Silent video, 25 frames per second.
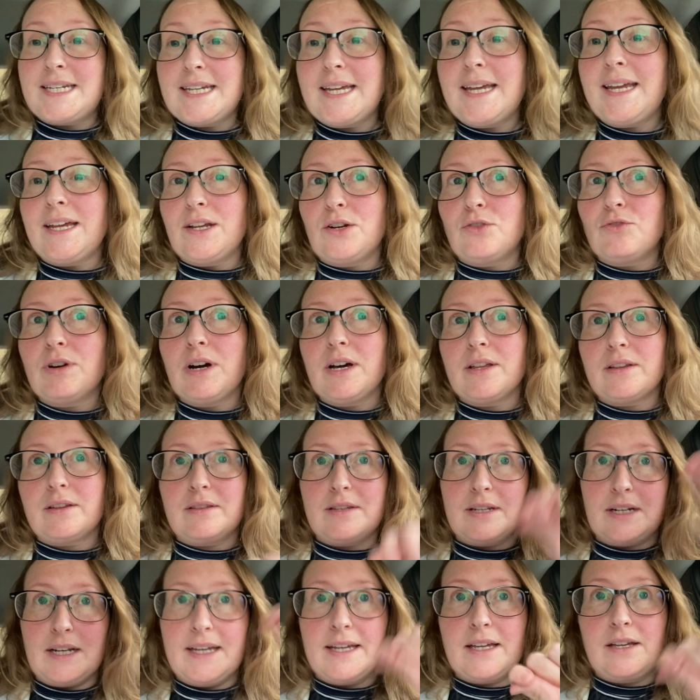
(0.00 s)
it in rather
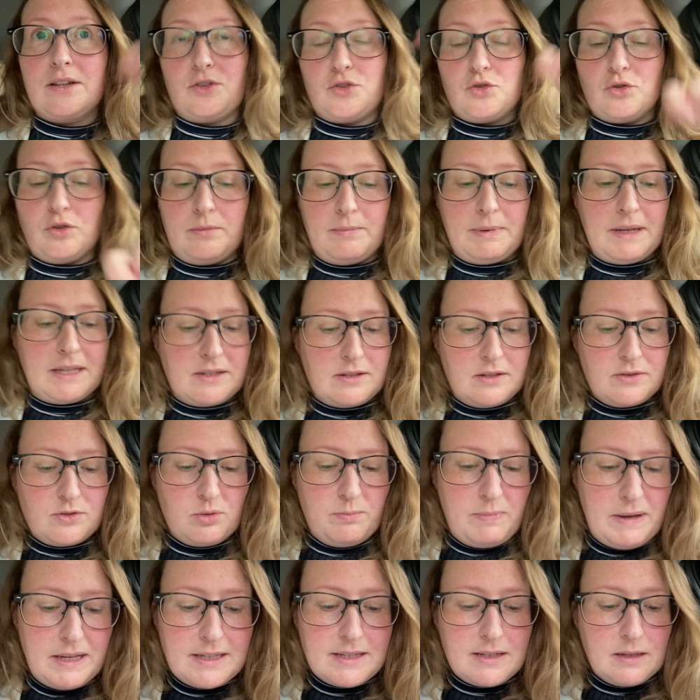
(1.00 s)
than like drawing pencil. So
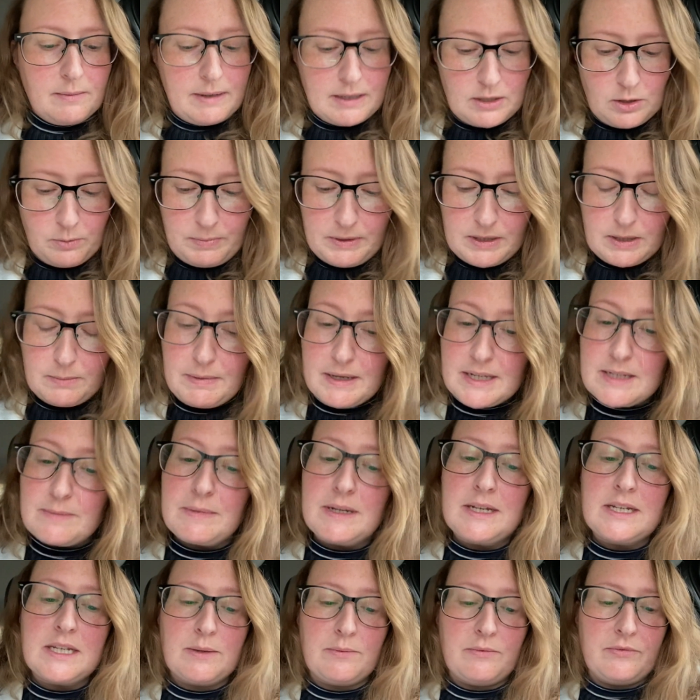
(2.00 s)
pencil might not be the best
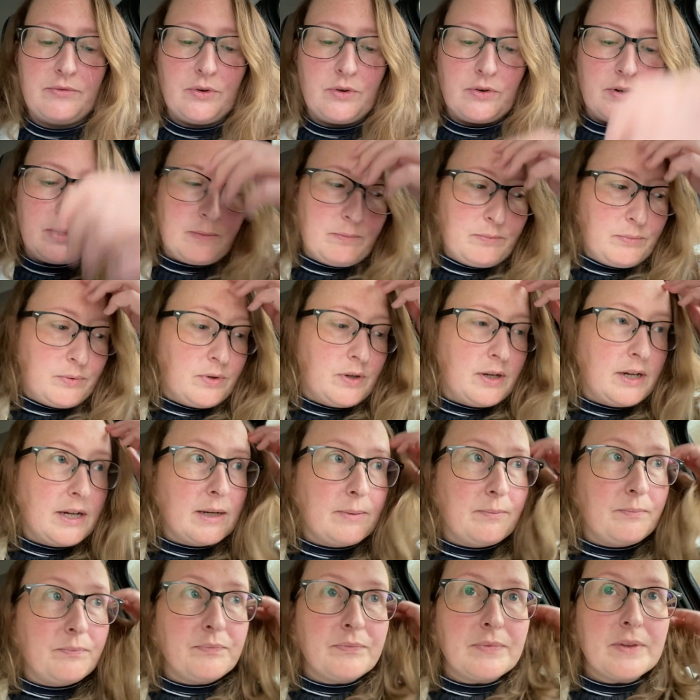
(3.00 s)
medium for it, but
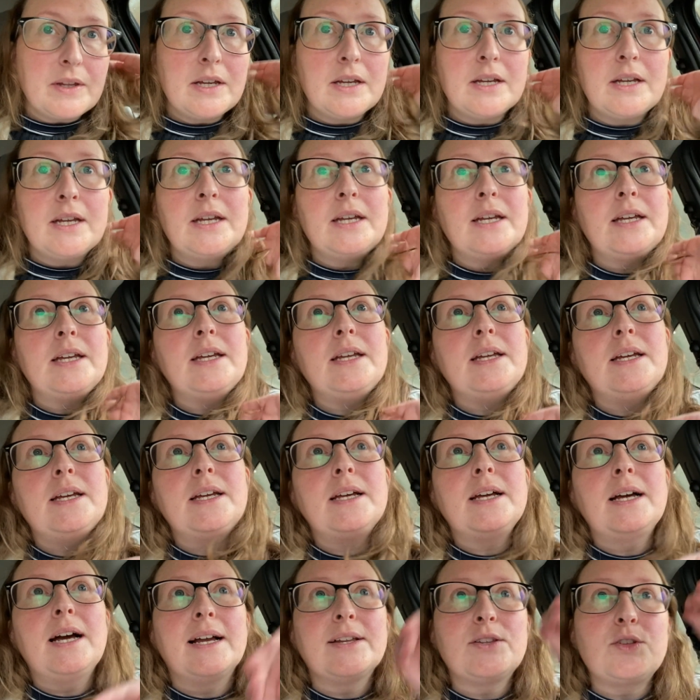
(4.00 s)

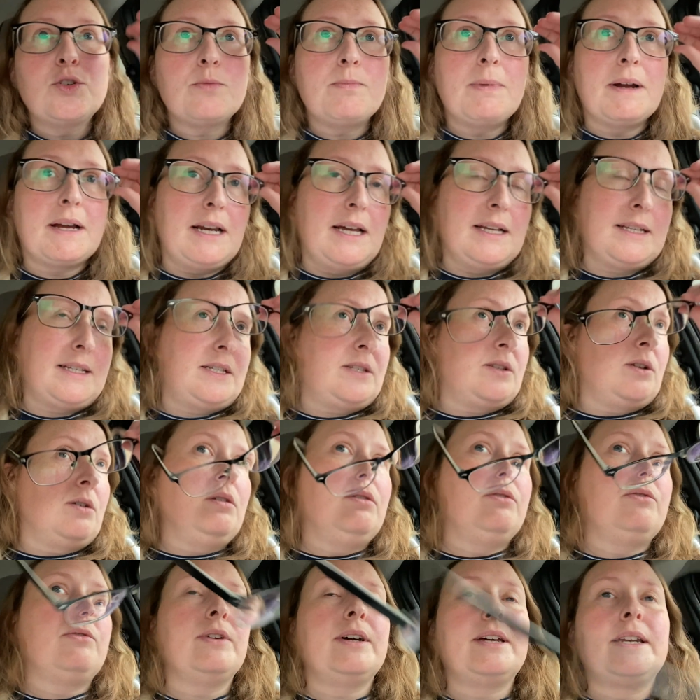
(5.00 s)
I took my glasses
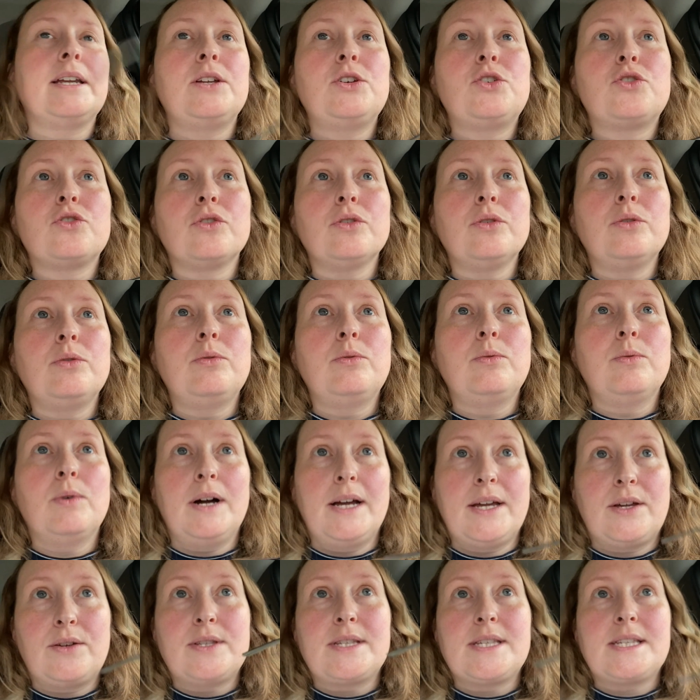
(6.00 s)
off and I drew what
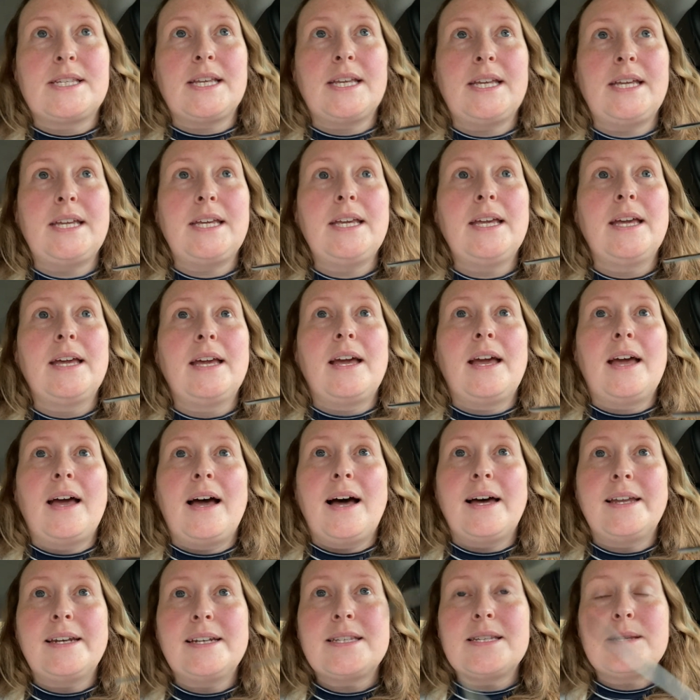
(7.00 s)
I could see,
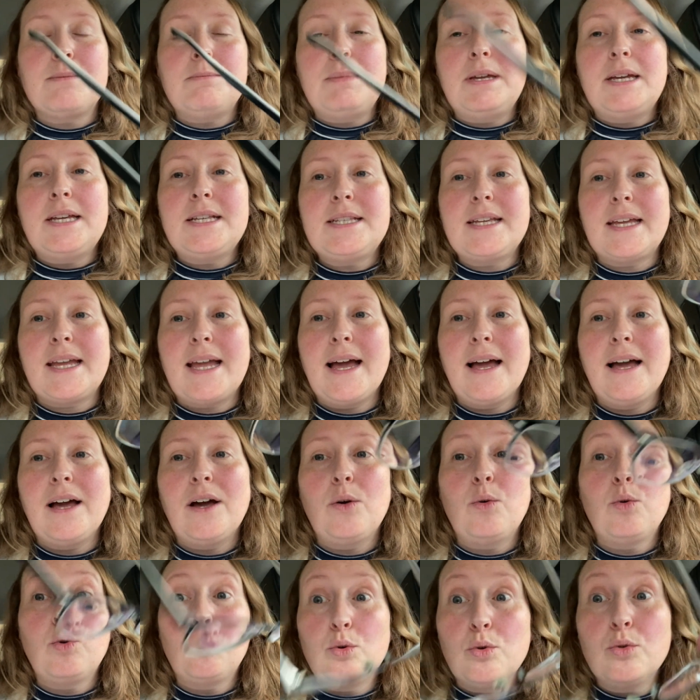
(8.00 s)
and it's amazing
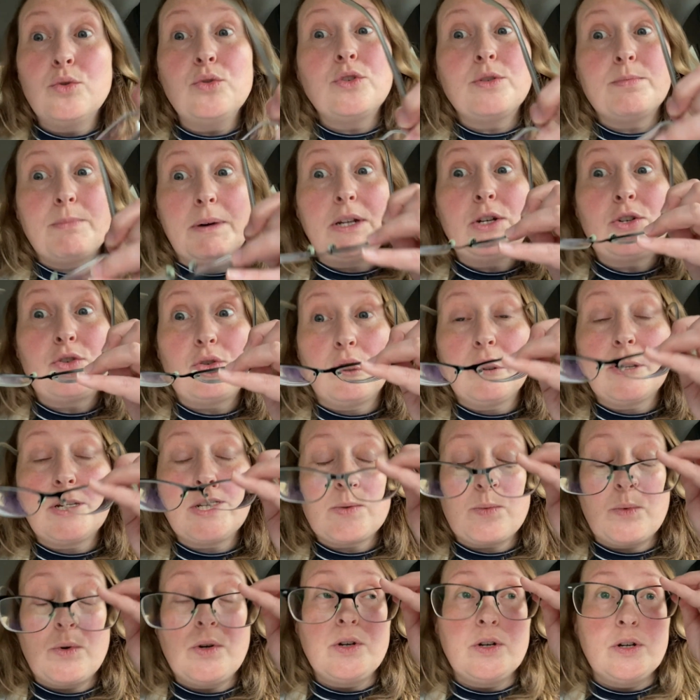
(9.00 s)
how good my
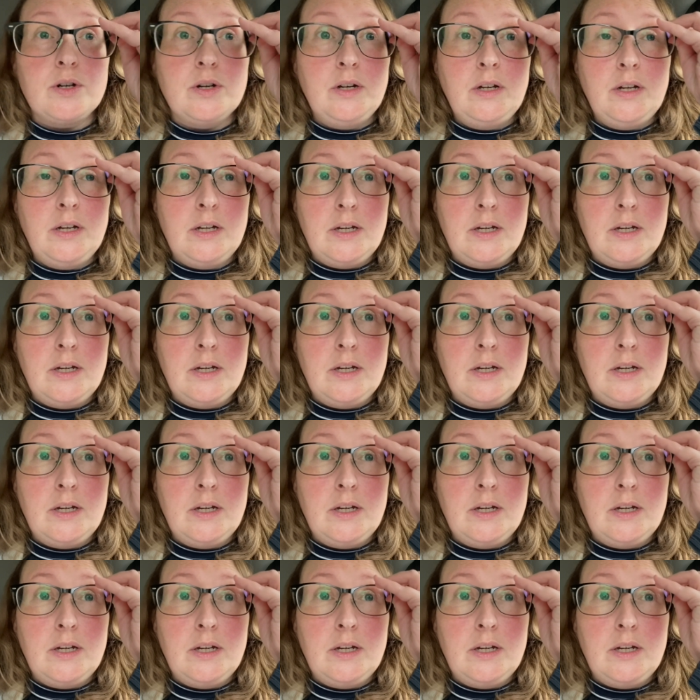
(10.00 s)
drawings were.